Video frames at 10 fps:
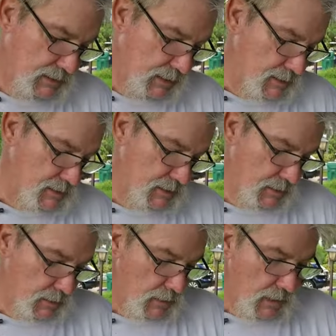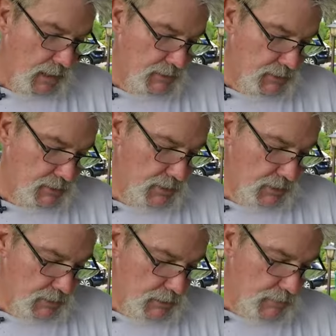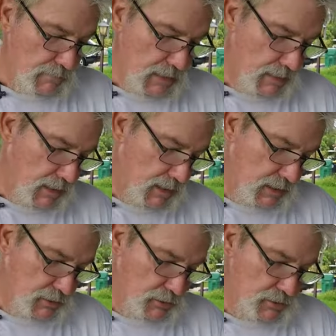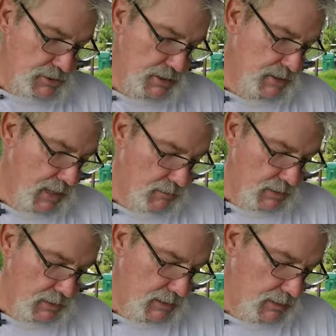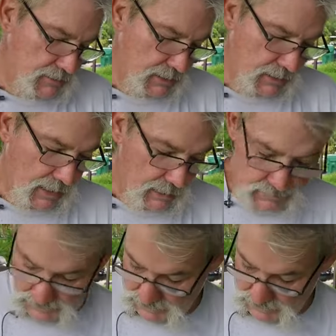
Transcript: It tends to, I turn it a little bit and it oozes that way, and it gives it that.